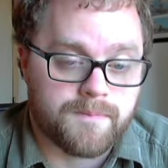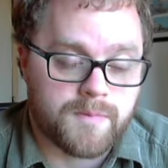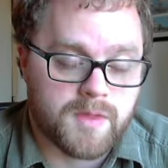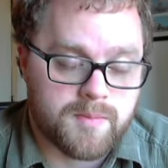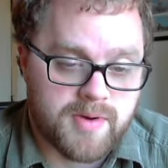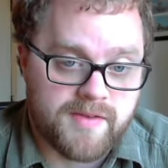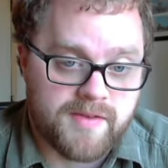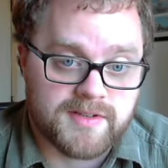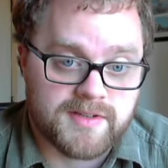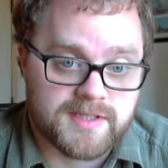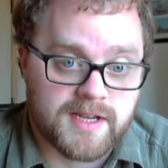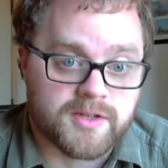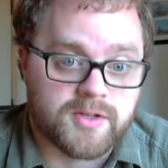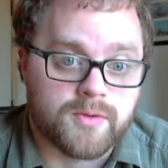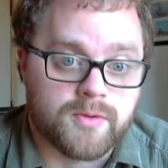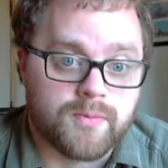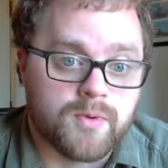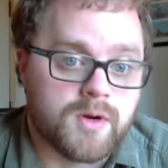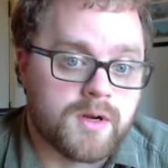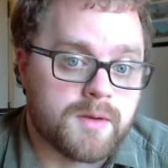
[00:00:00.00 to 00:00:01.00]
private
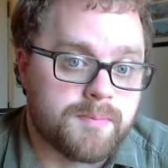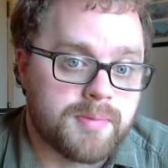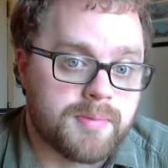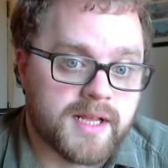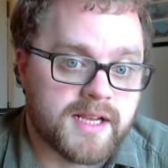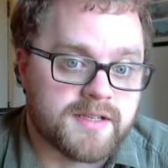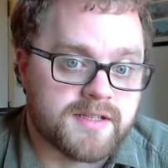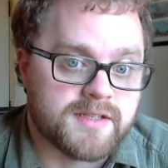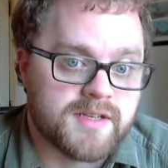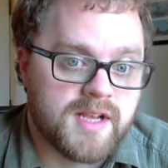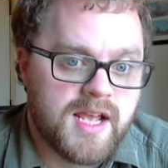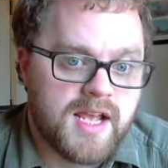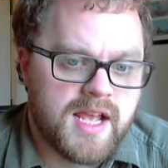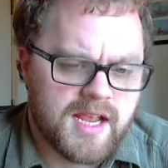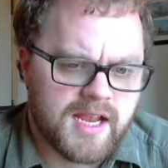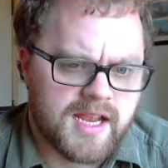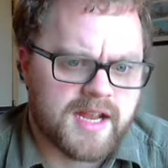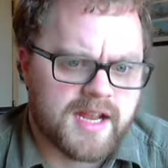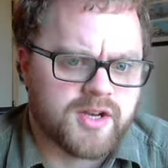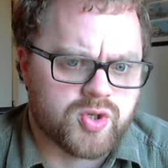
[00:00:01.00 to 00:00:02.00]
sector workplace
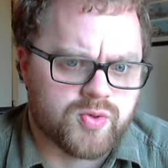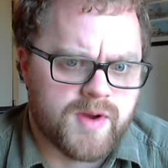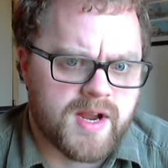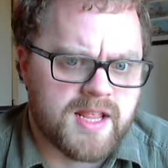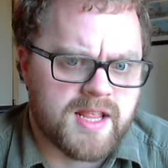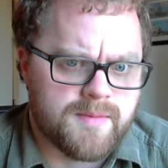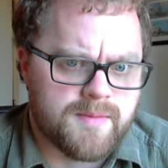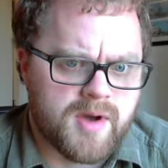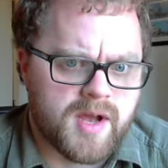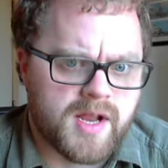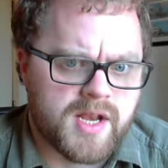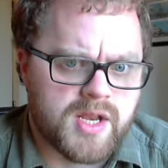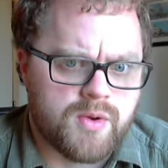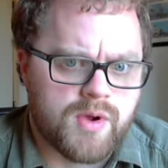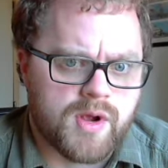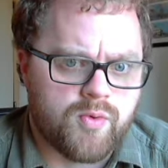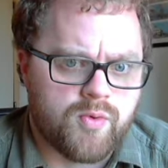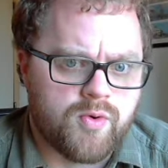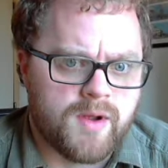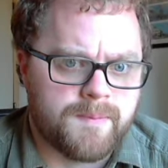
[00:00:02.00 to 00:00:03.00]
can train them on new
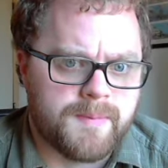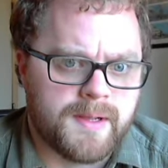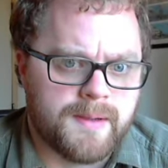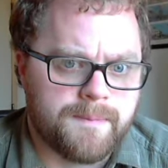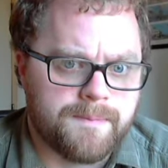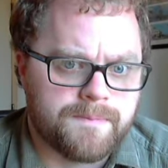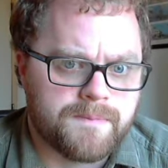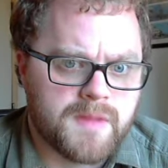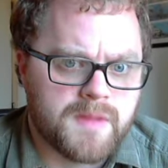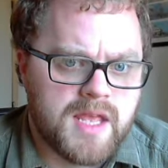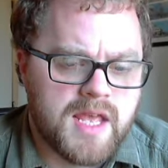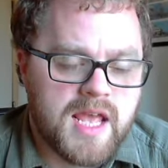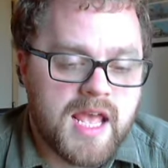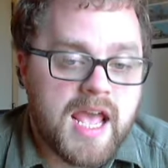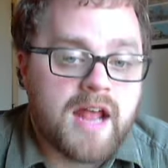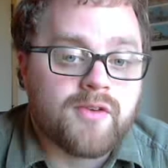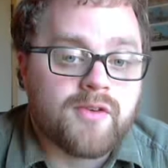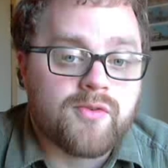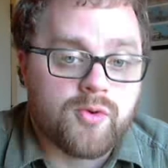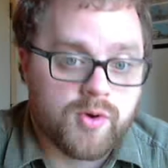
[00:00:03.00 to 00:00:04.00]
equipment.
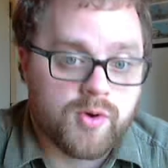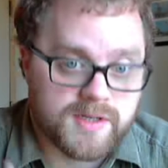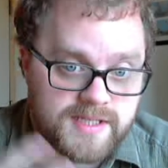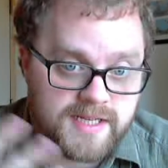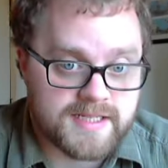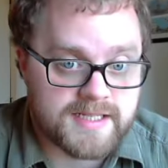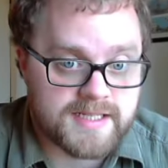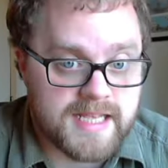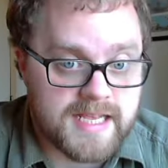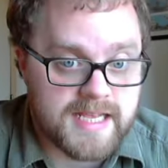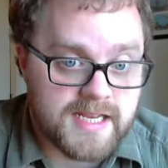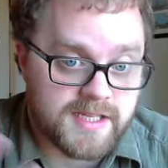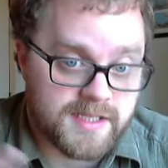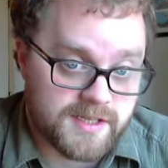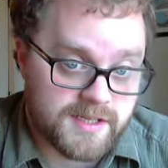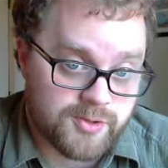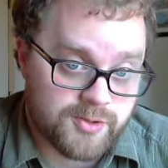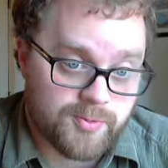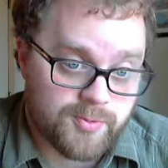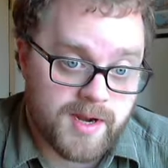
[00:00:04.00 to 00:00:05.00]
And of course, that's the
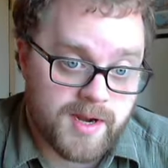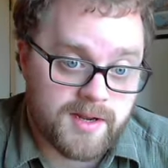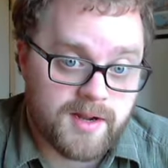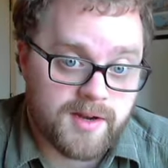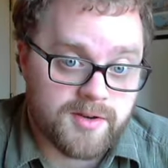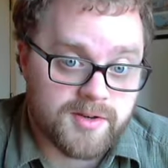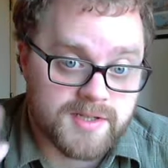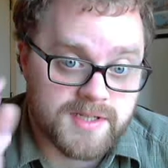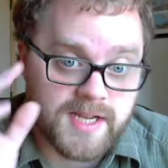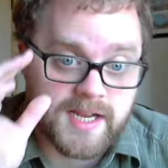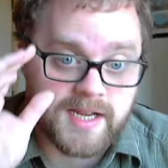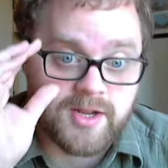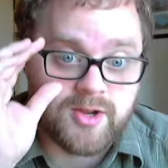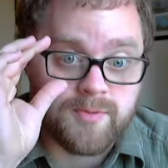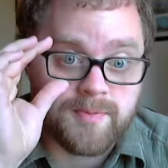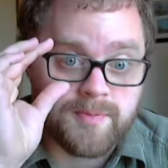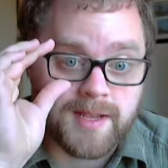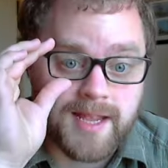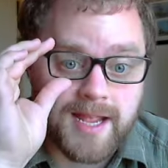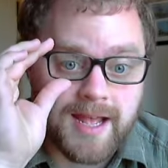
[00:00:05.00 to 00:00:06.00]
easiest way to understand
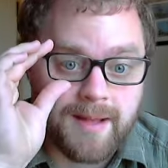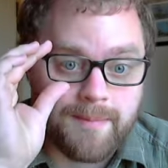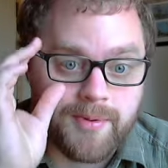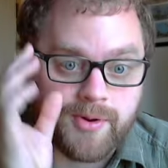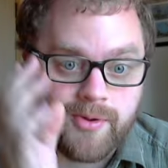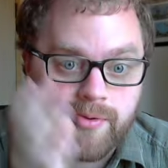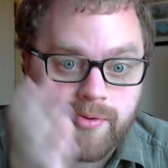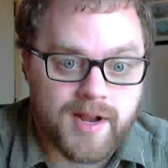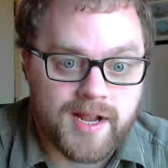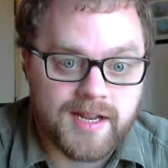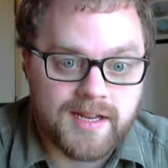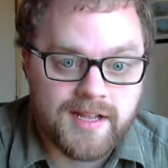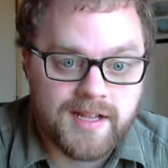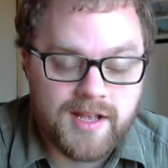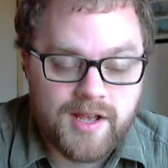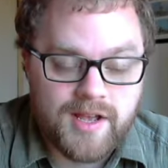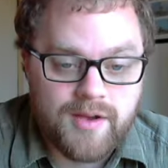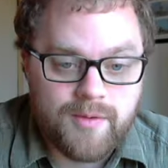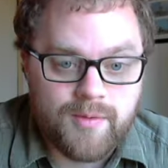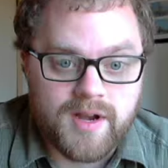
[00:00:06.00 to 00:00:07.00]
human capital, right?
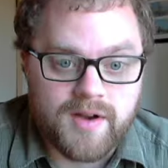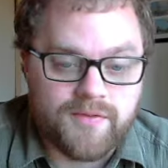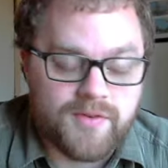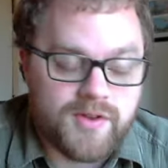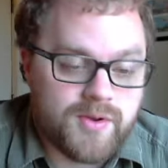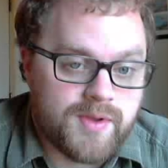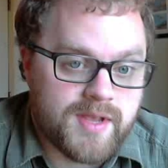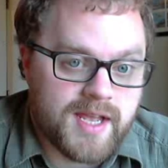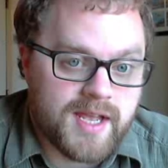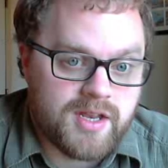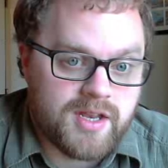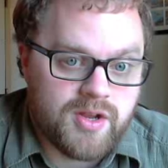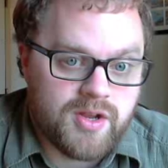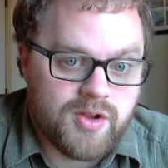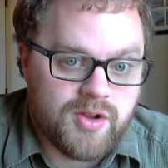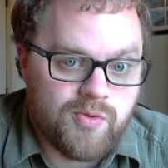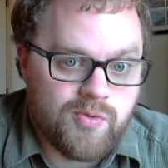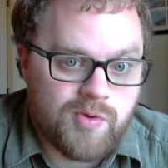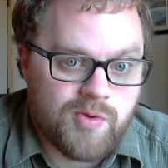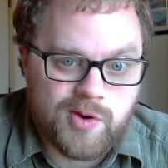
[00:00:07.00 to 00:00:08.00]
Whenever you get
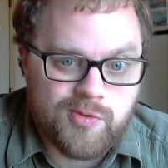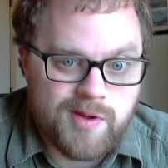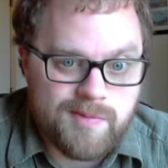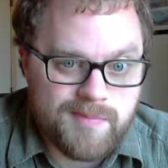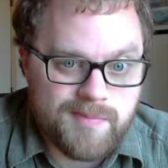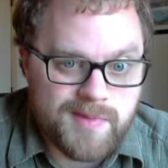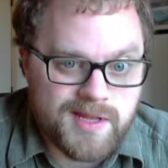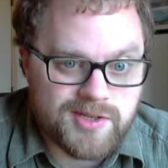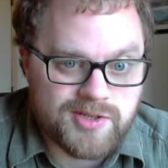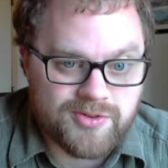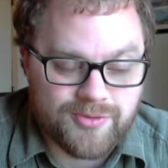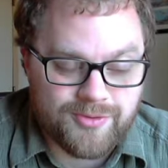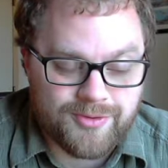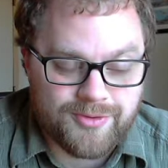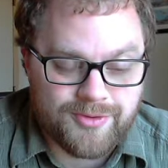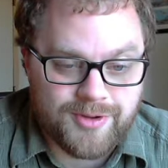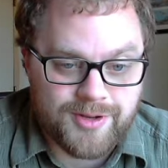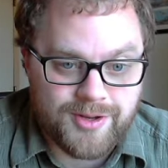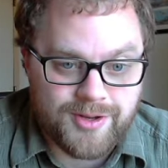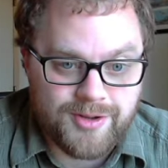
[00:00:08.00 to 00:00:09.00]
new equipment
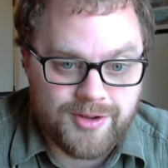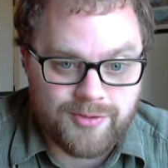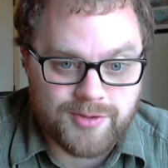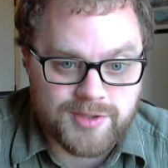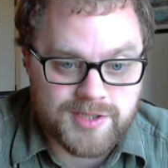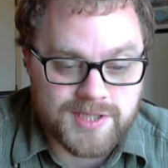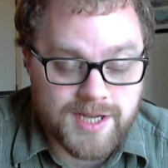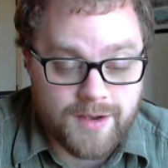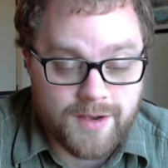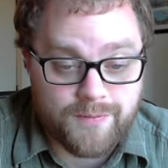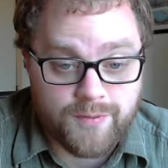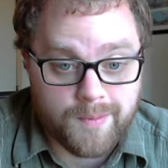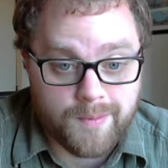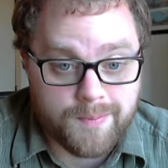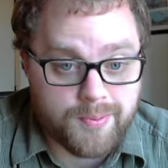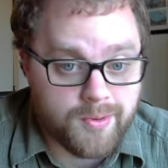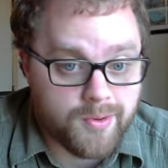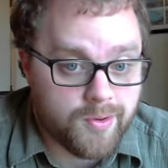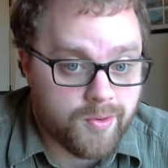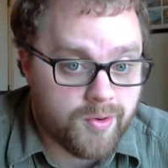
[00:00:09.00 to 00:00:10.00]
or a new software
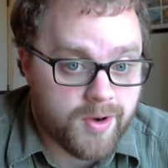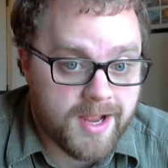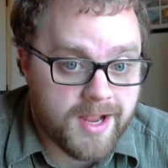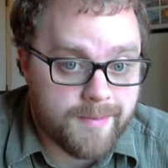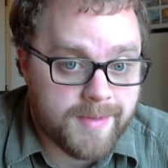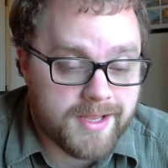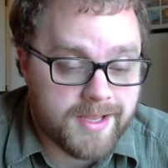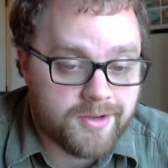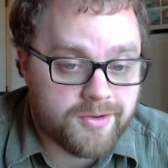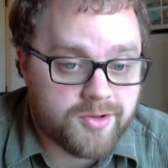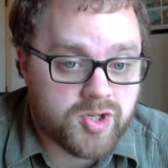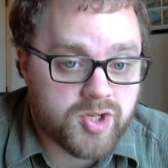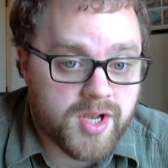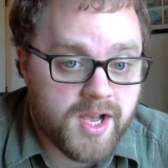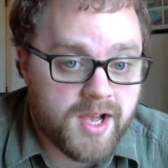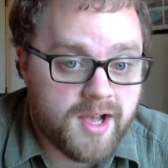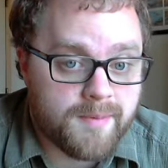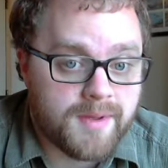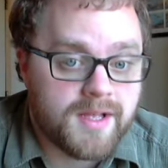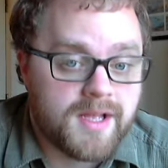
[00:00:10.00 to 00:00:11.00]
program at your
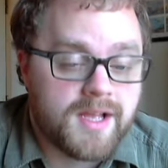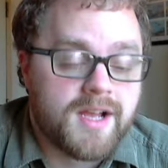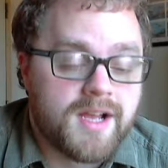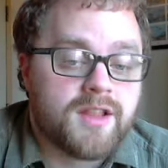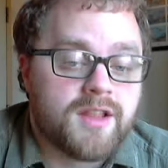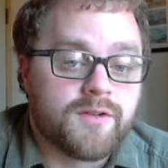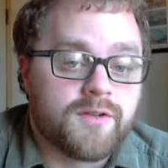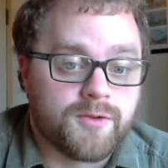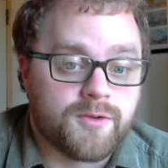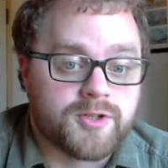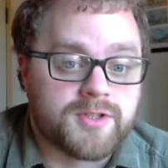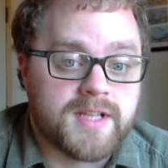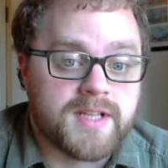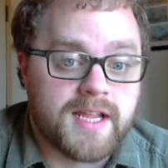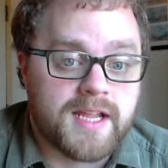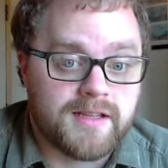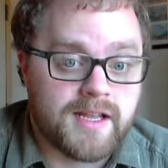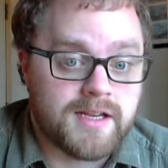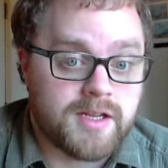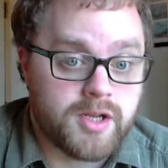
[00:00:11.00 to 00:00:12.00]
job, the first
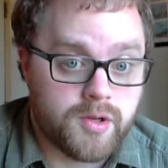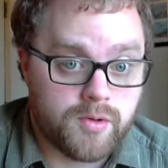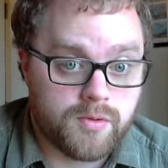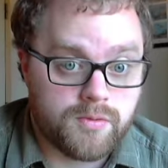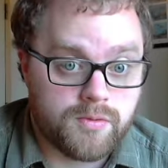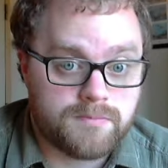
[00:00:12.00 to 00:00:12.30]
thing they do